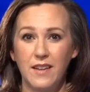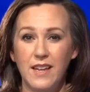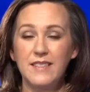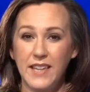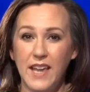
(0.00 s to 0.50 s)

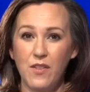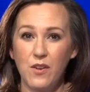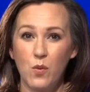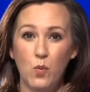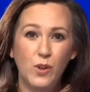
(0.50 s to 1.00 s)
and
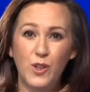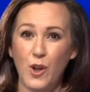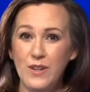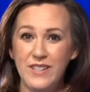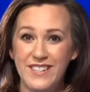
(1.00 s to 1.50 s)
together we'll
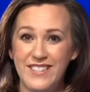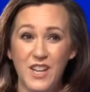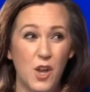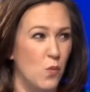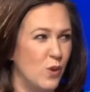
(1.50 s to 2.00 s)
go to
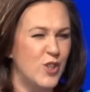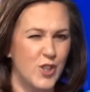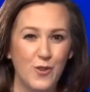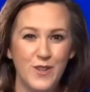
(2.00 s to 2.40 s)
DC and we'll show